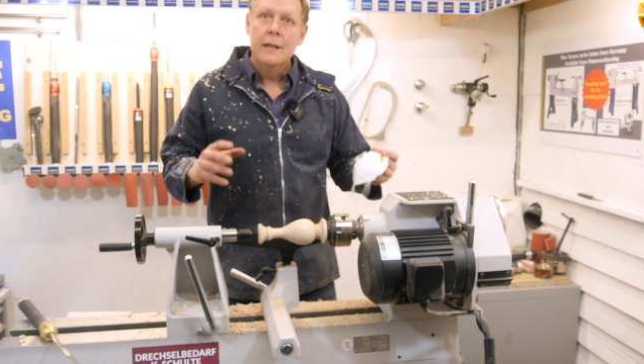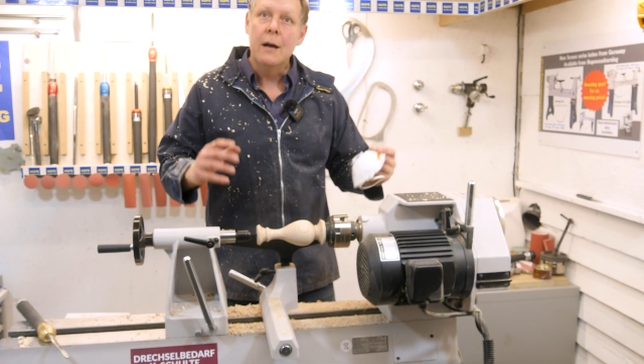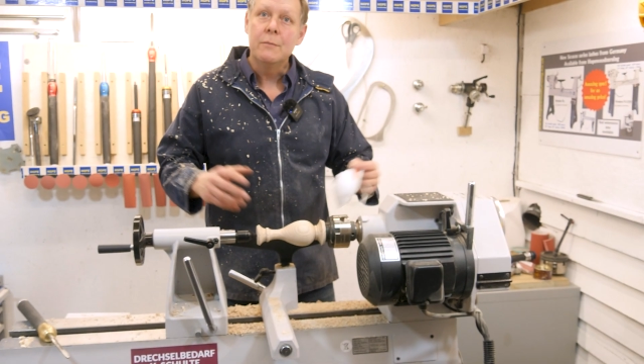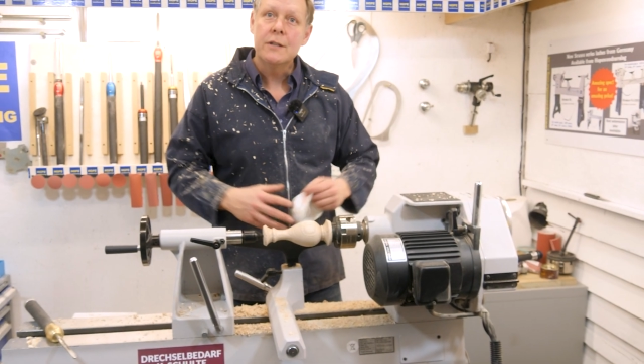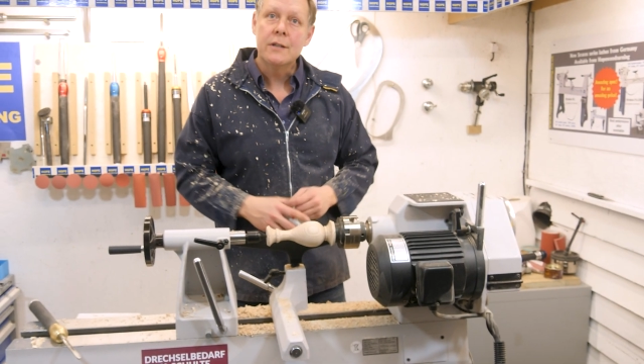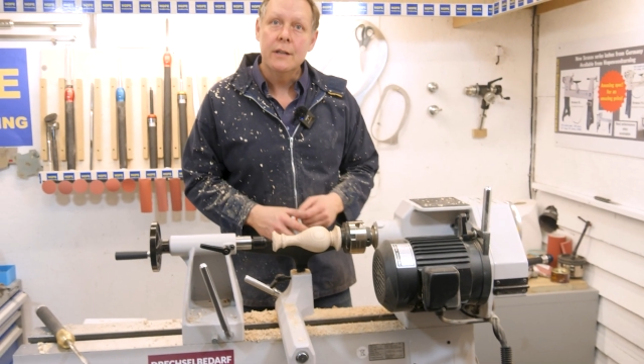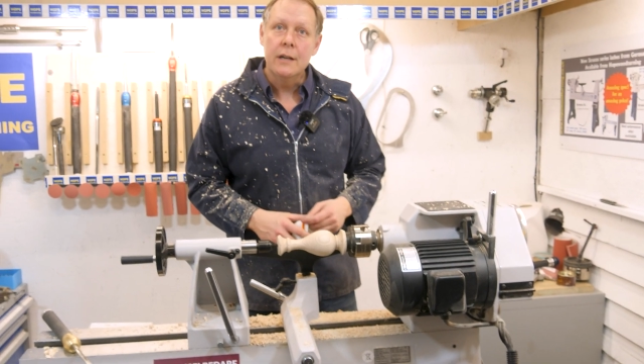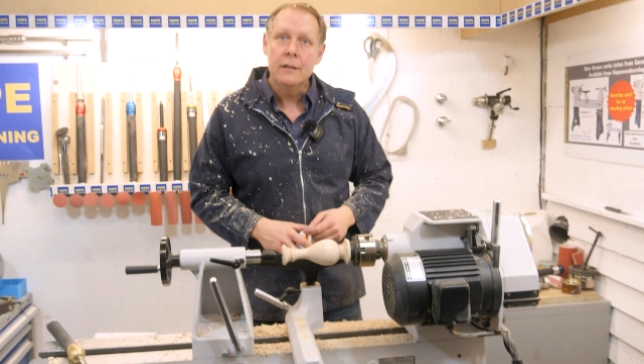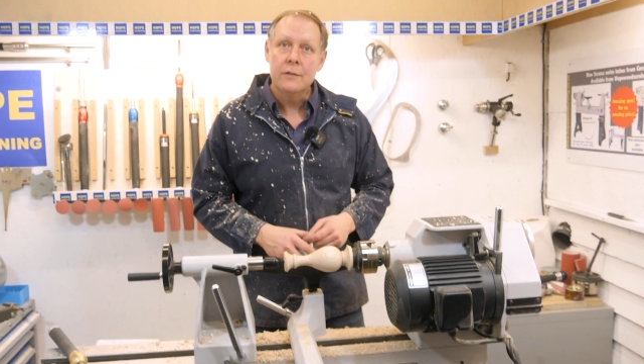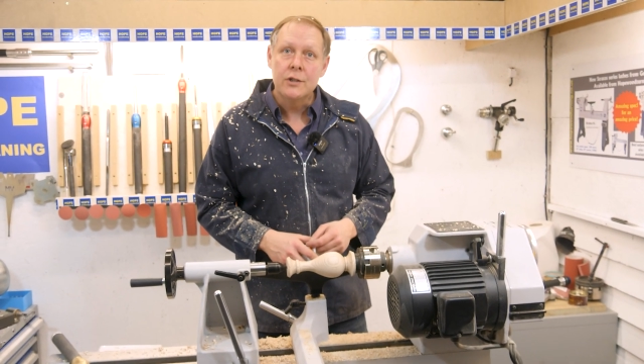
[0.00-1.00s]
Now I'm just going
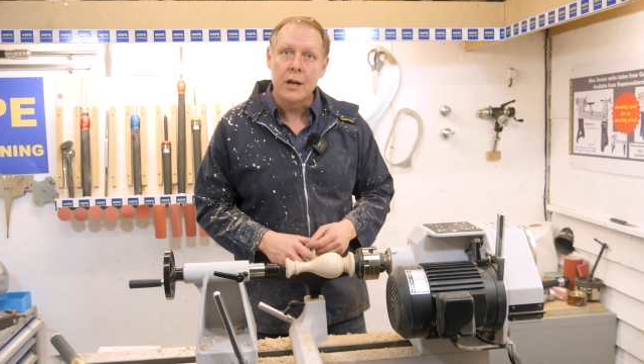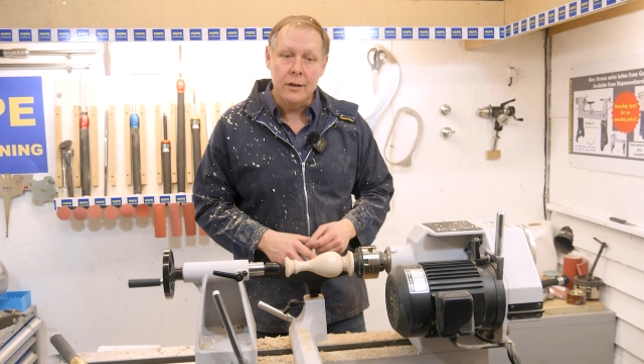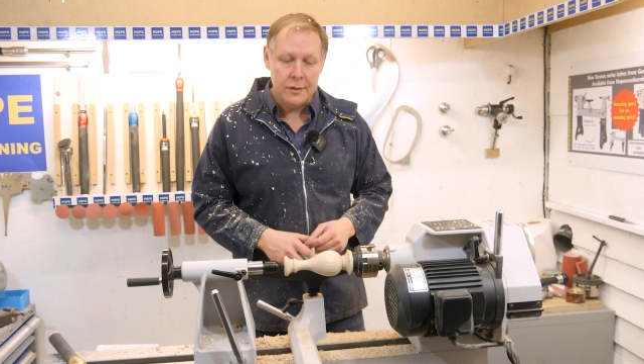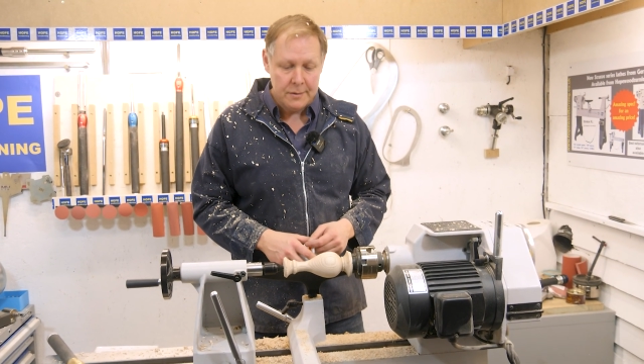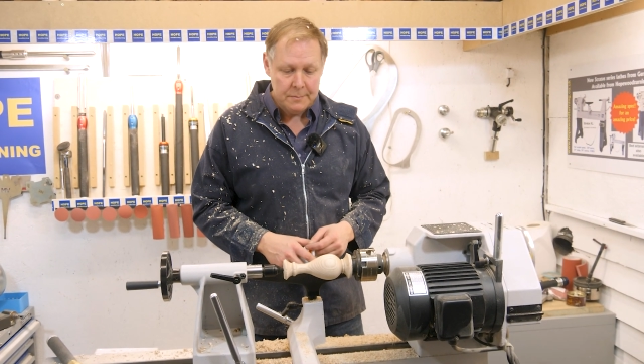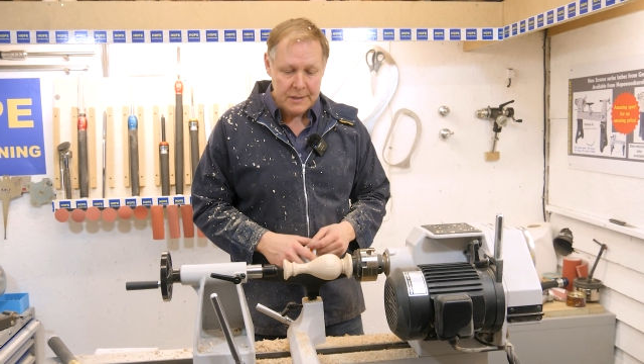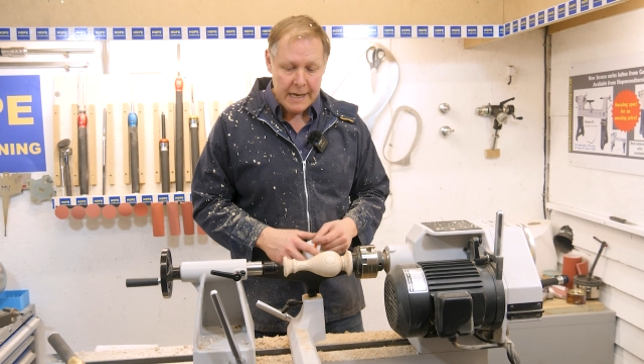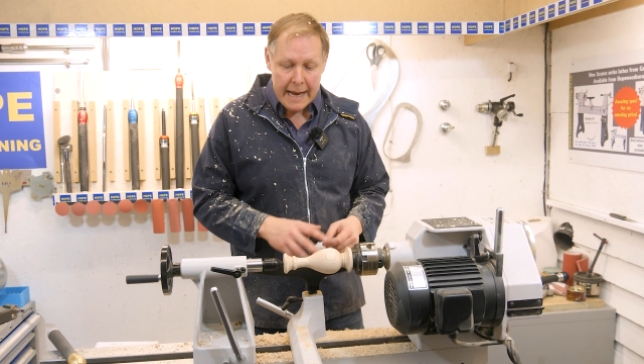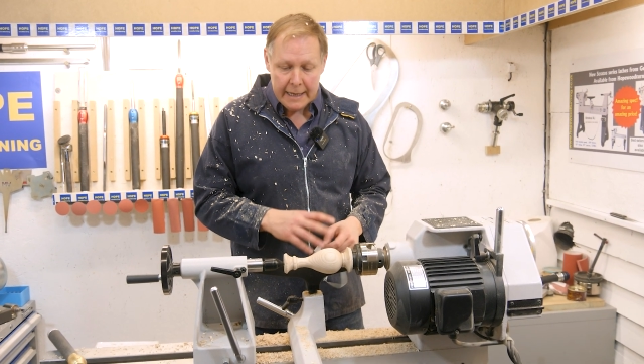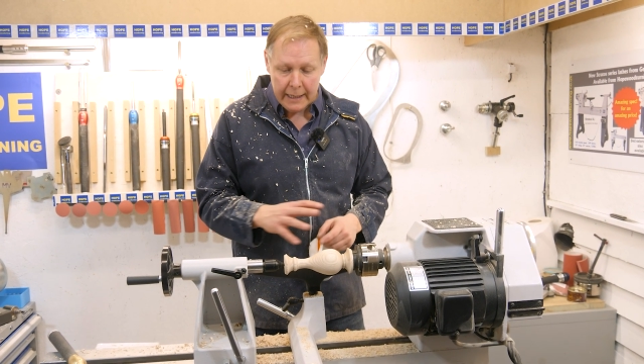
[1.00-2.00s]
to show you some
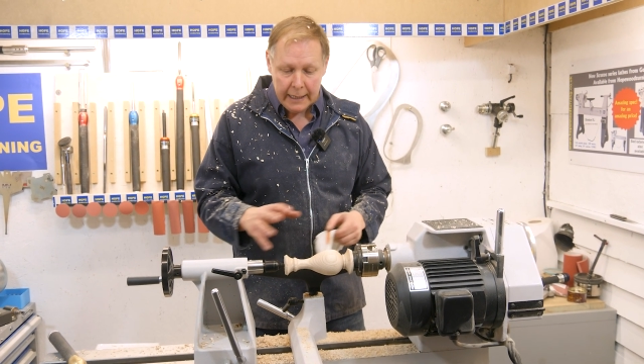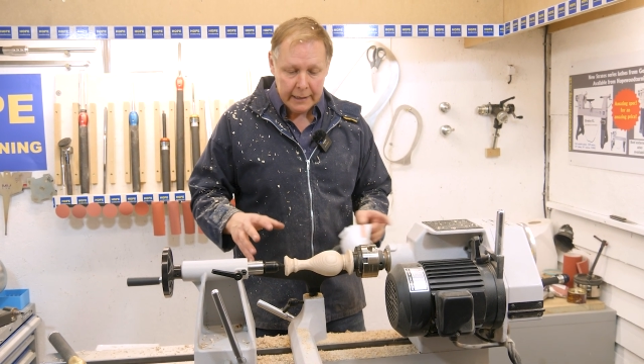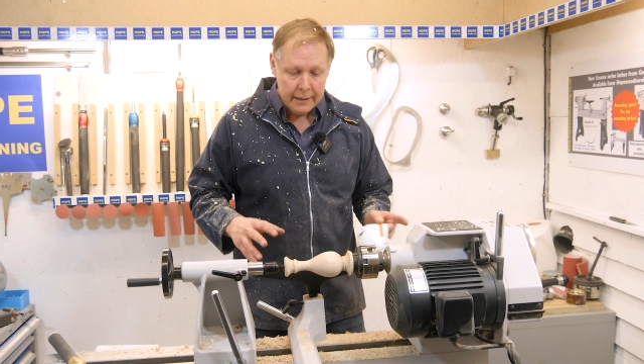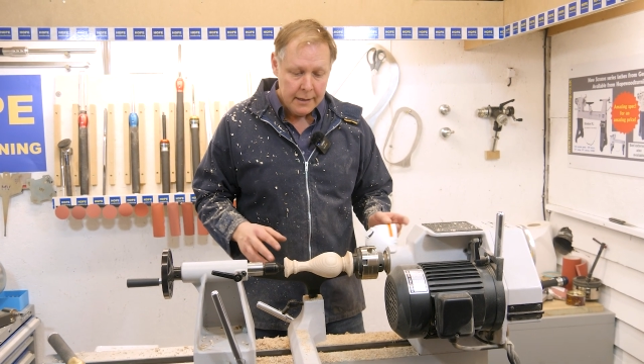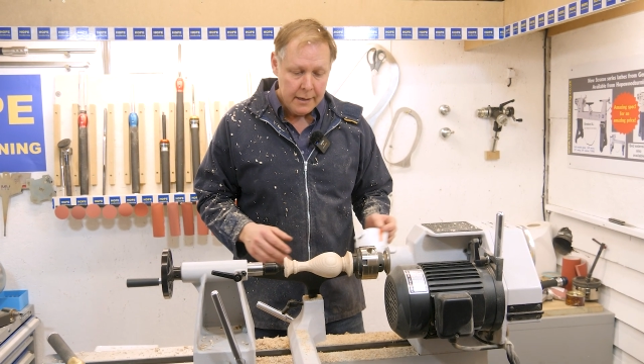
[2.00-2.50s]
sanding,